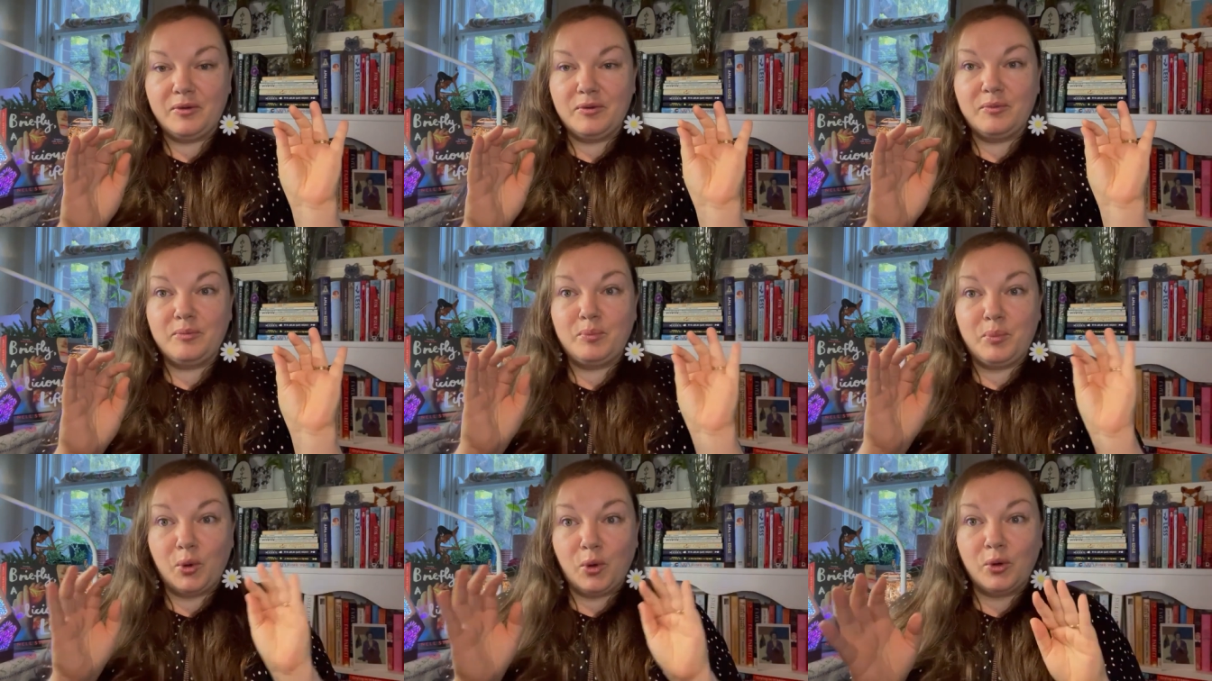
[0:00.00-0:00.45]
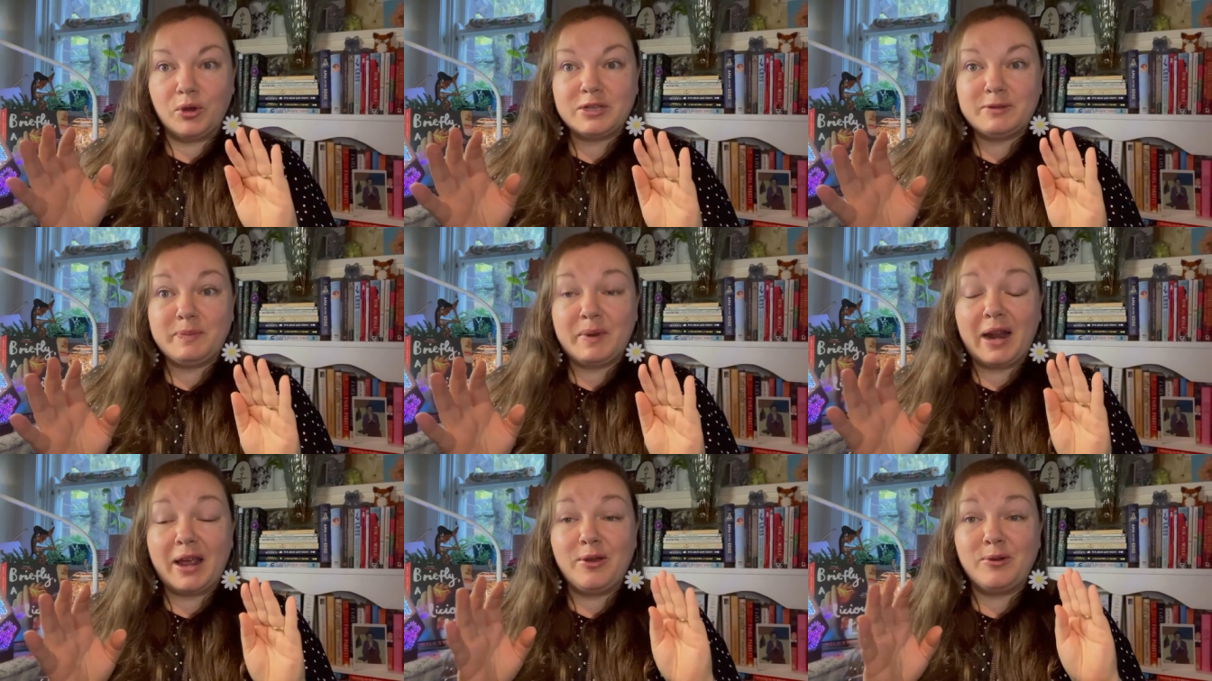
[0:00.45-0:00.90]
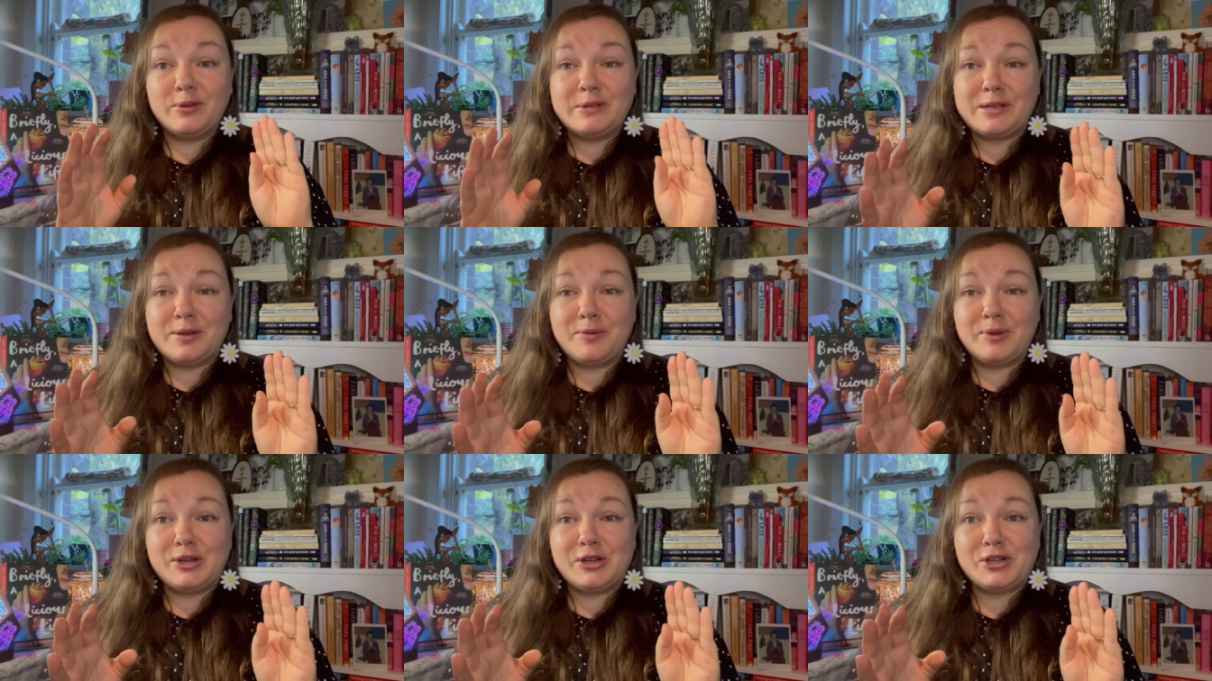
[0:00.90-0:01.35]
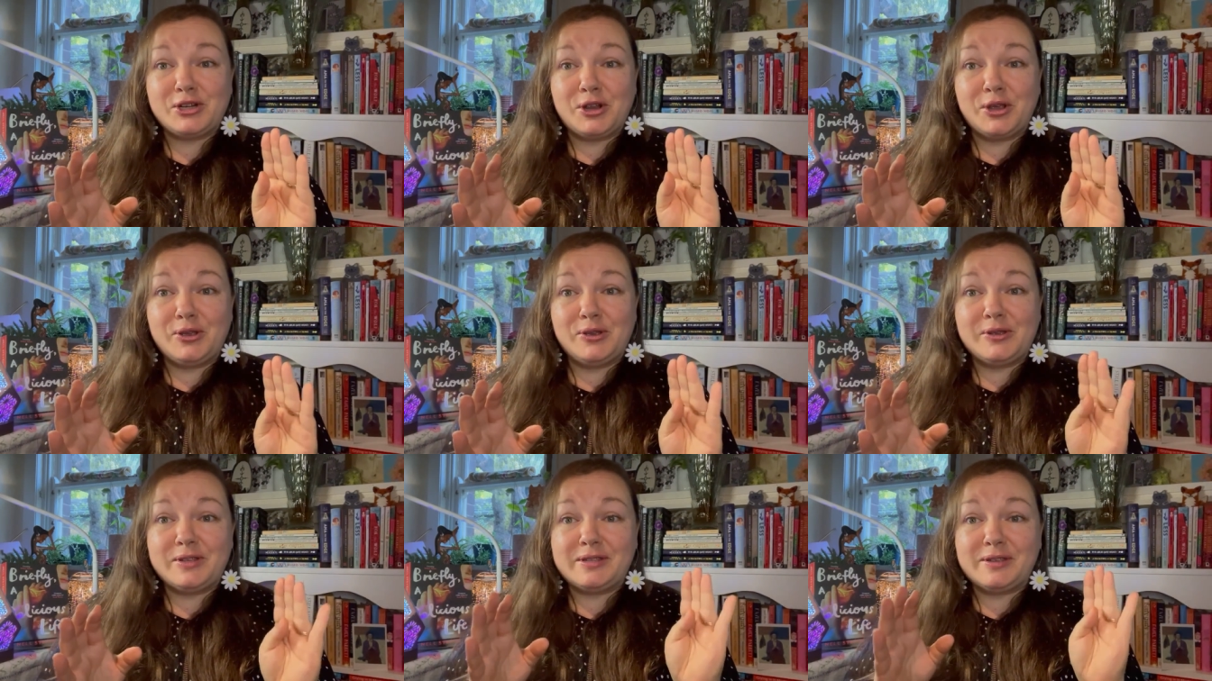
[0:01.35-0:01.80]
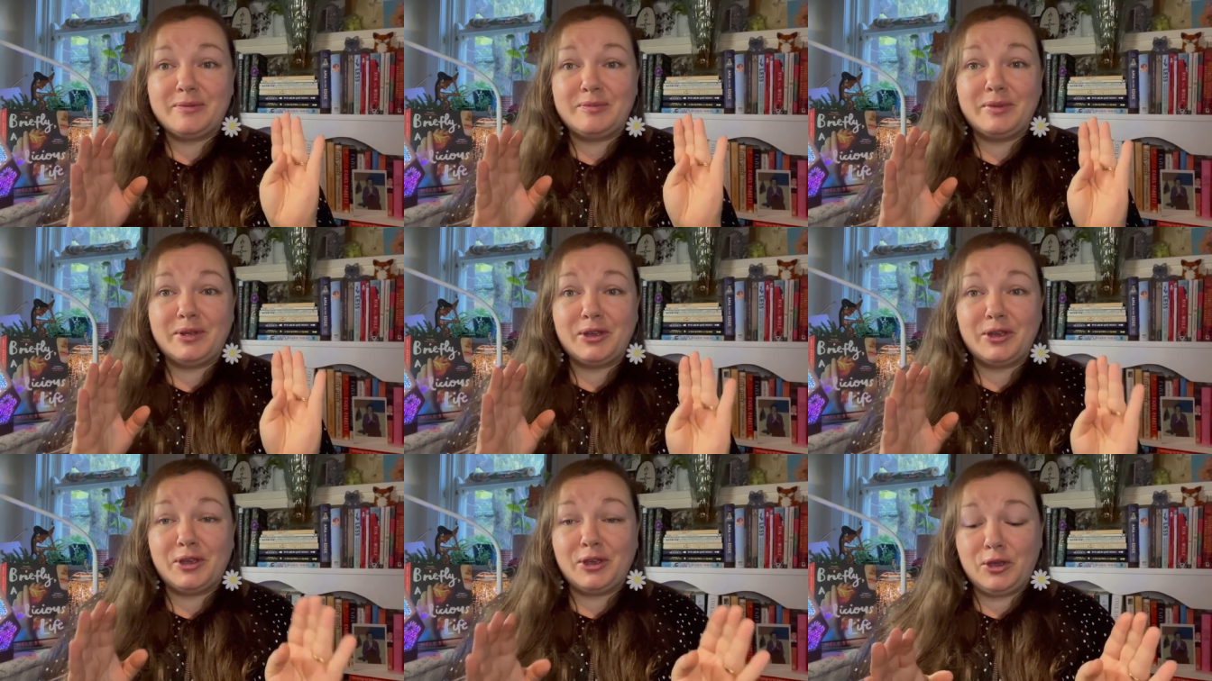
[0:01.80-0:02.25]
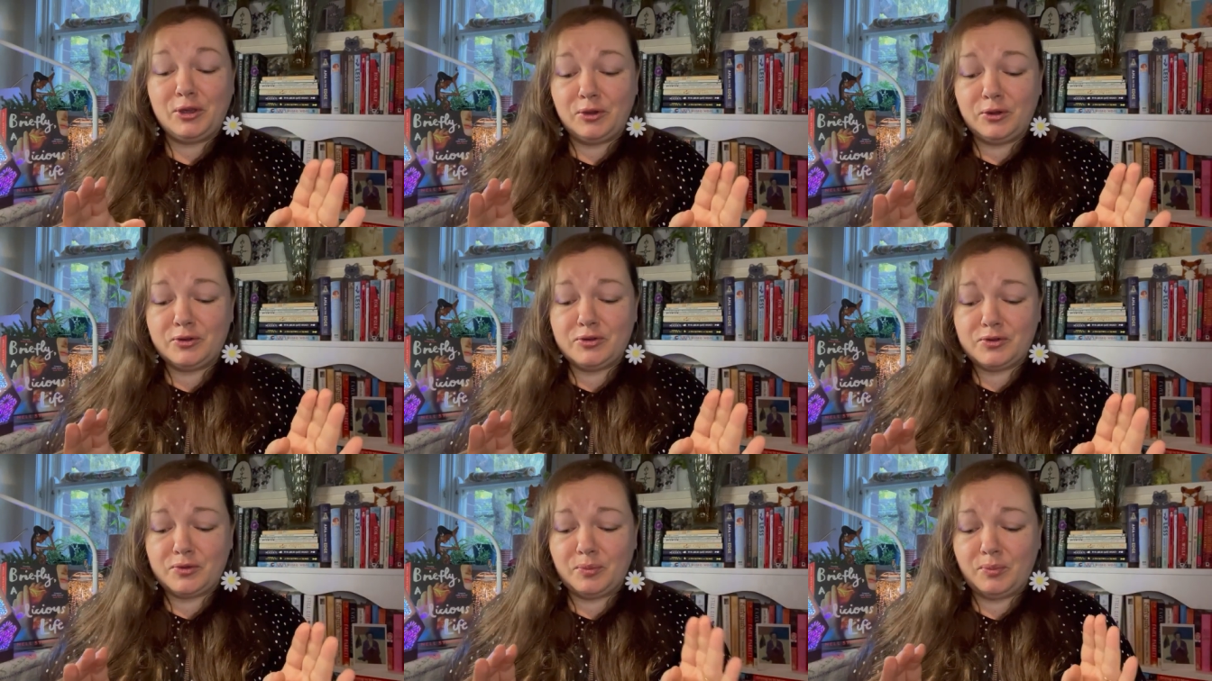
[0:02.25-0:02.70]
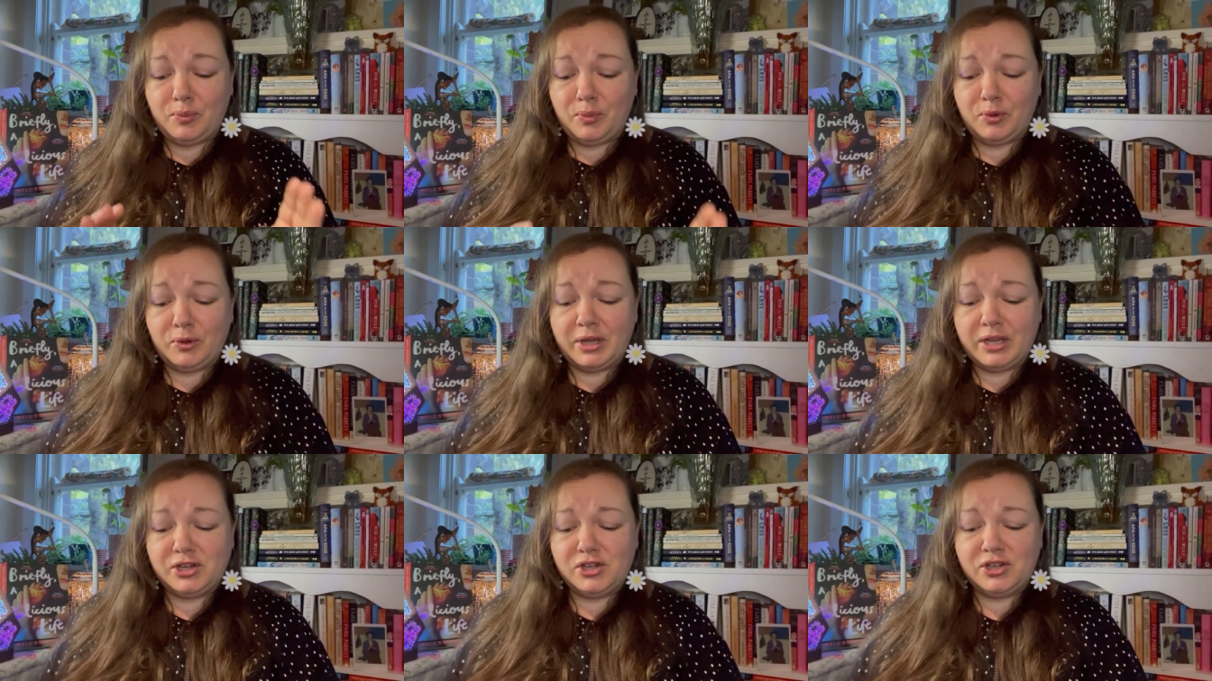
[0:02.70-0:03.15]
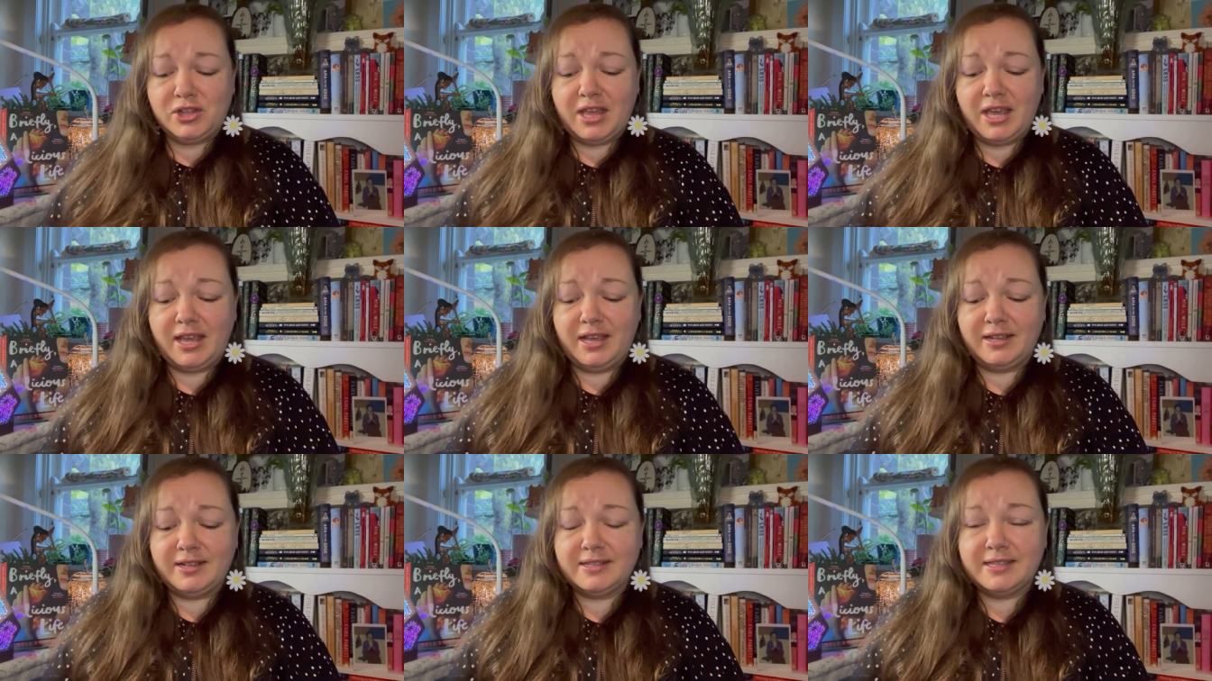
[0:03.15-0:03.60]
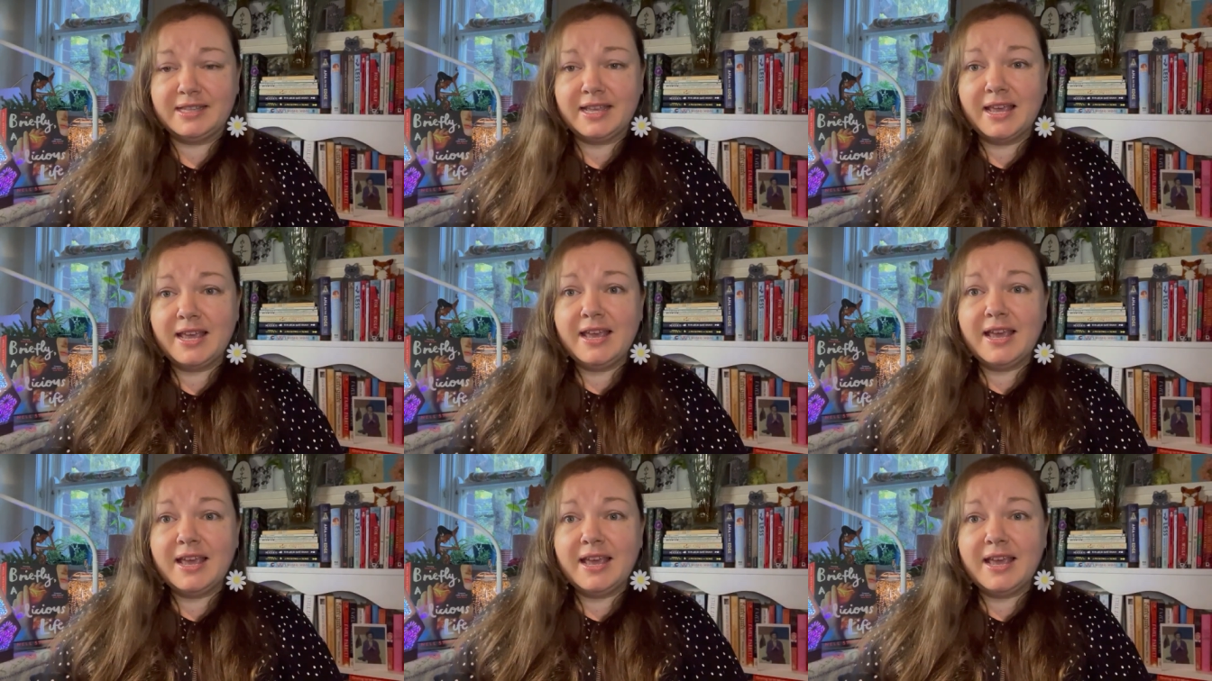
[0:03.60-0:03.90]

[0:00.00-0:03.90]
books, but I also want to show you some cute bookish things